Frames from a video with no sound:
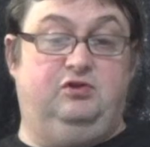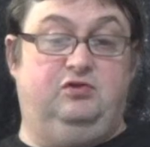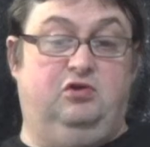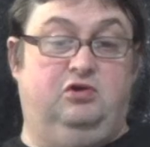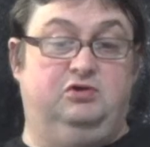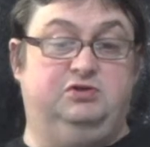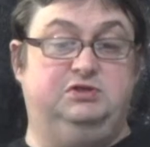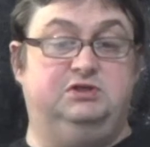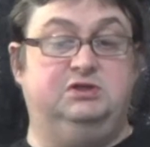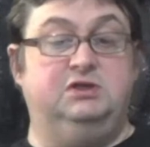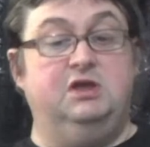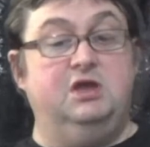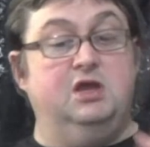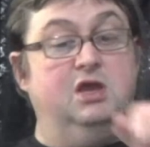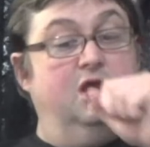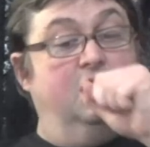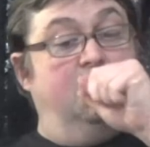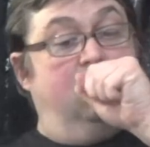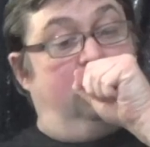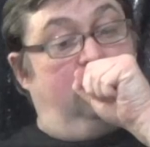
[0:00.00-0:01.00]
cost.
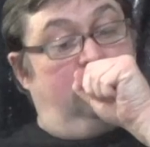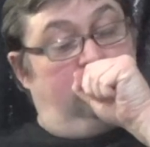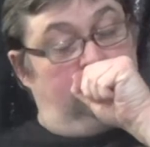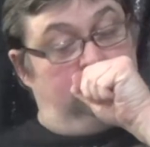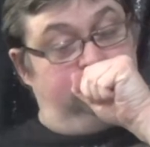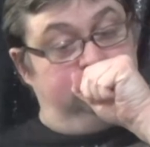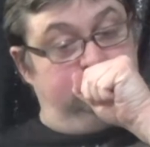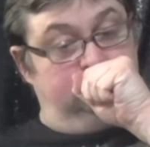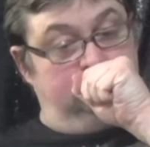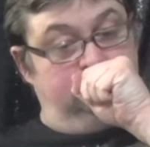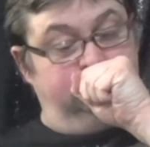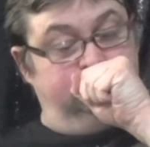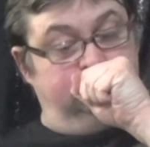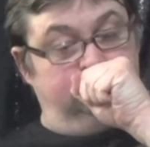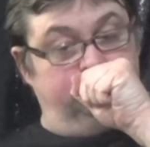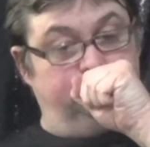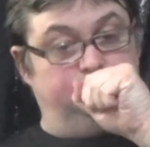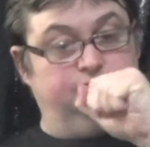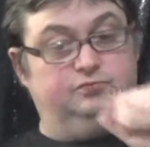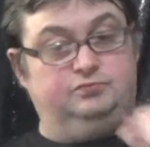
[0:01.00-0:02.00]
And
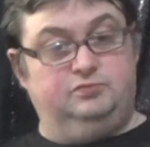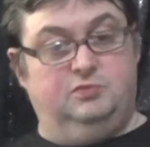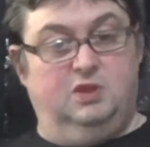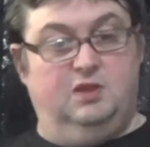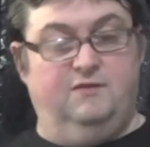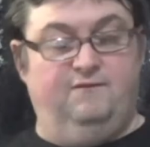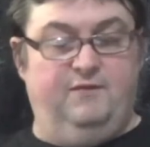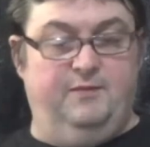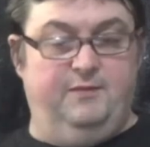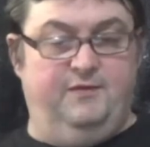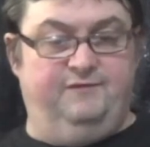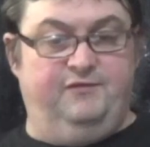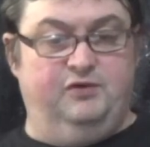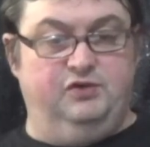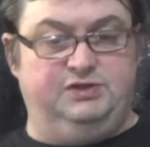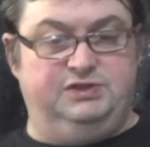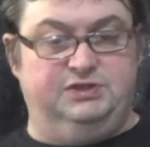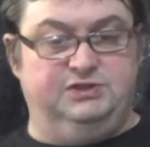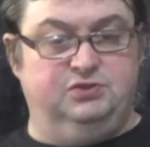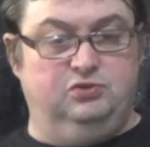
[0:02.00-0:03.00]
my
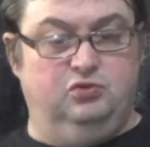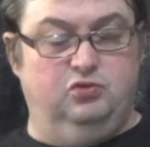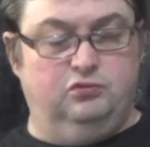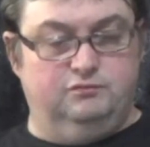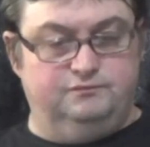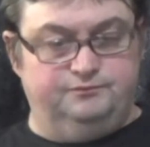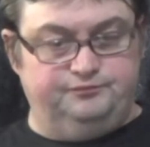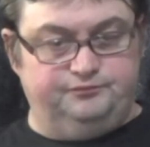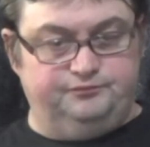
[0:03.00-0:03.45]
voice doesn't go.